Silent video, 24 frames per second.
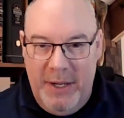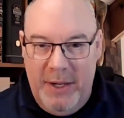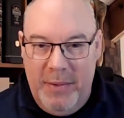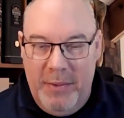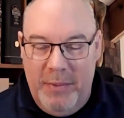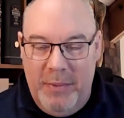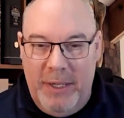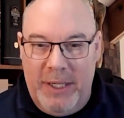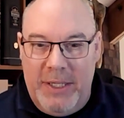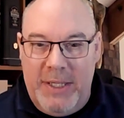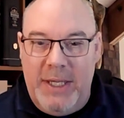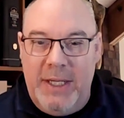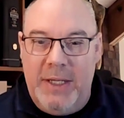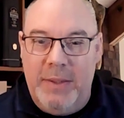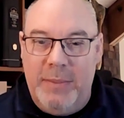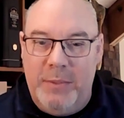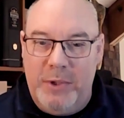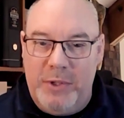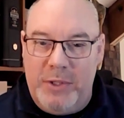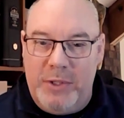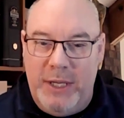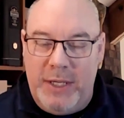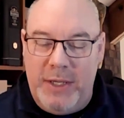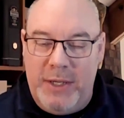we see the
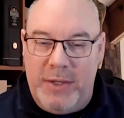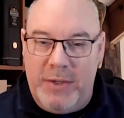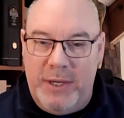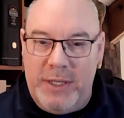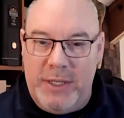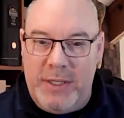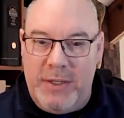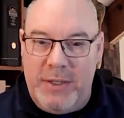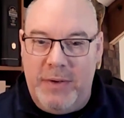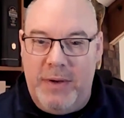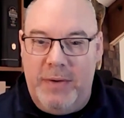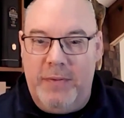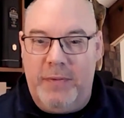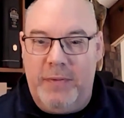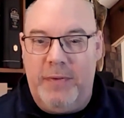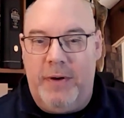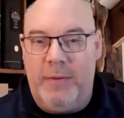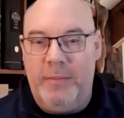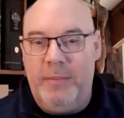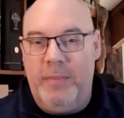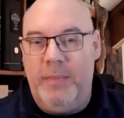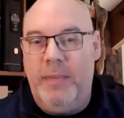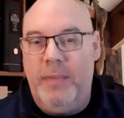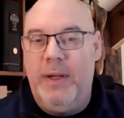most interest
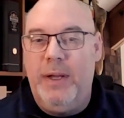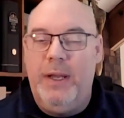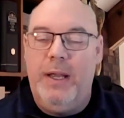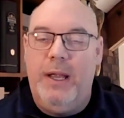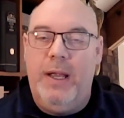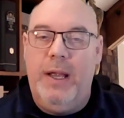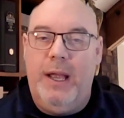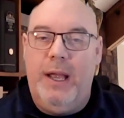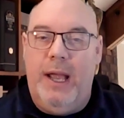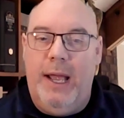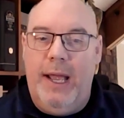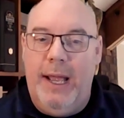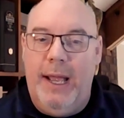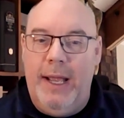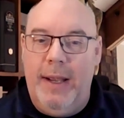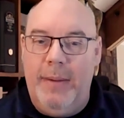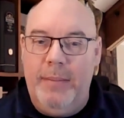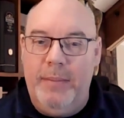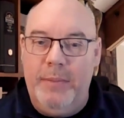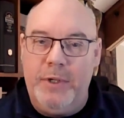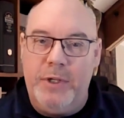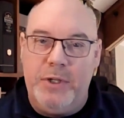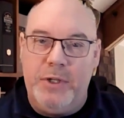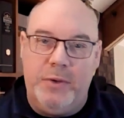from.
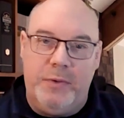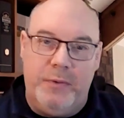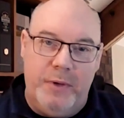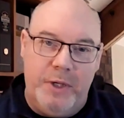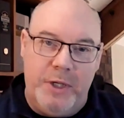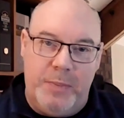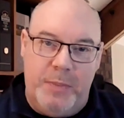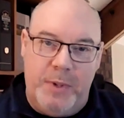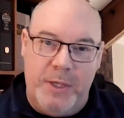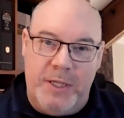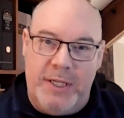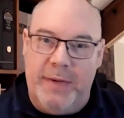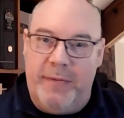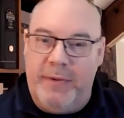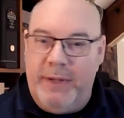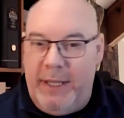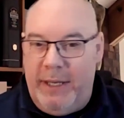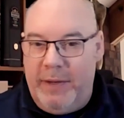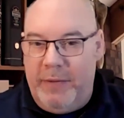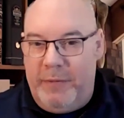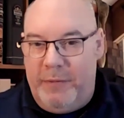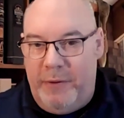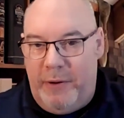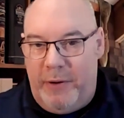So specifically
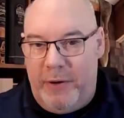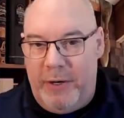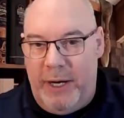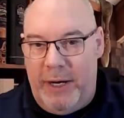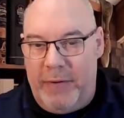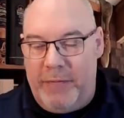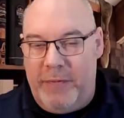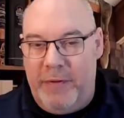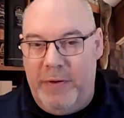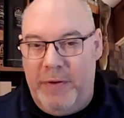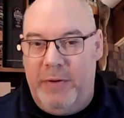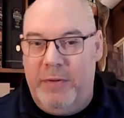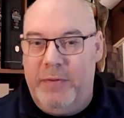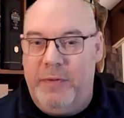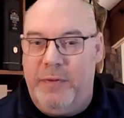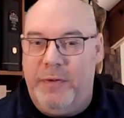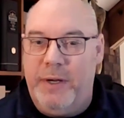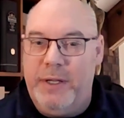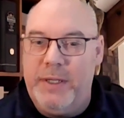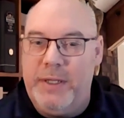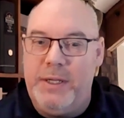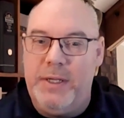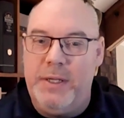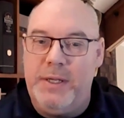for F&O, for
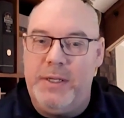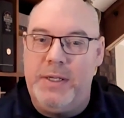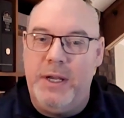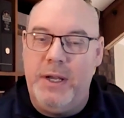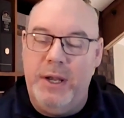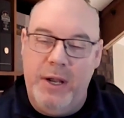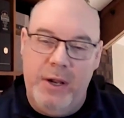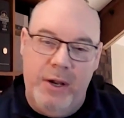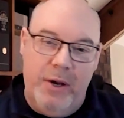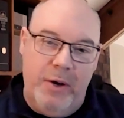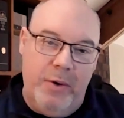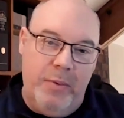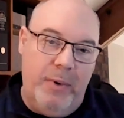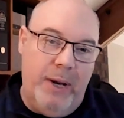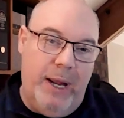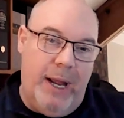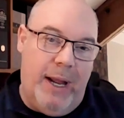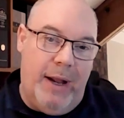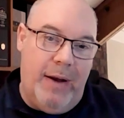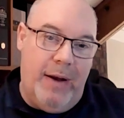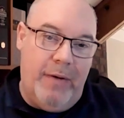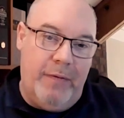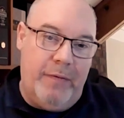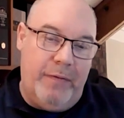instance, we
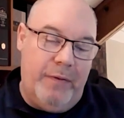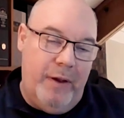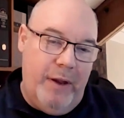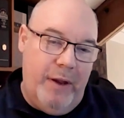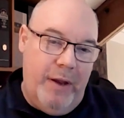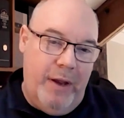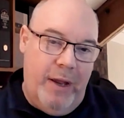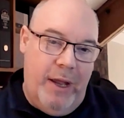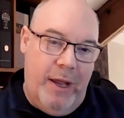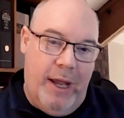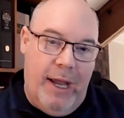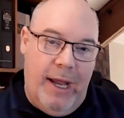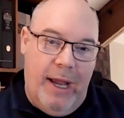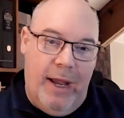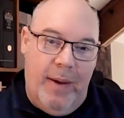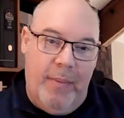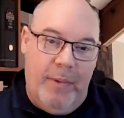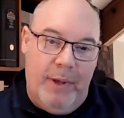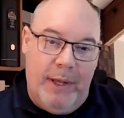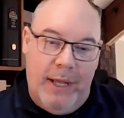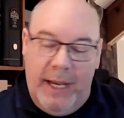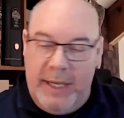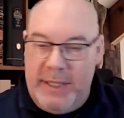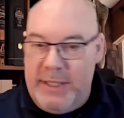have
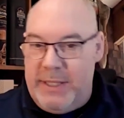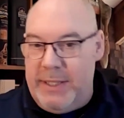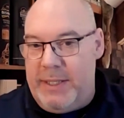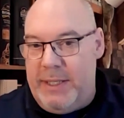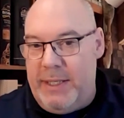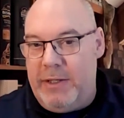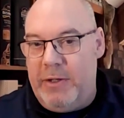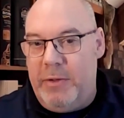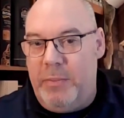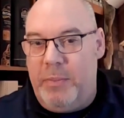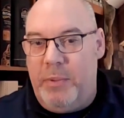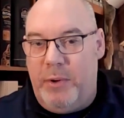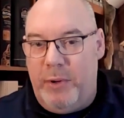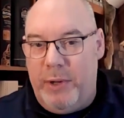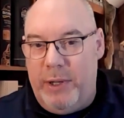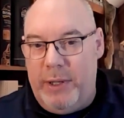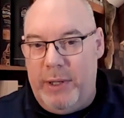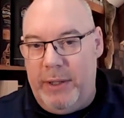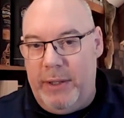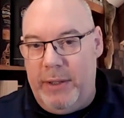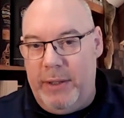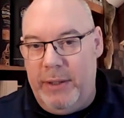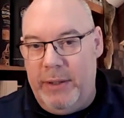licensing reporting,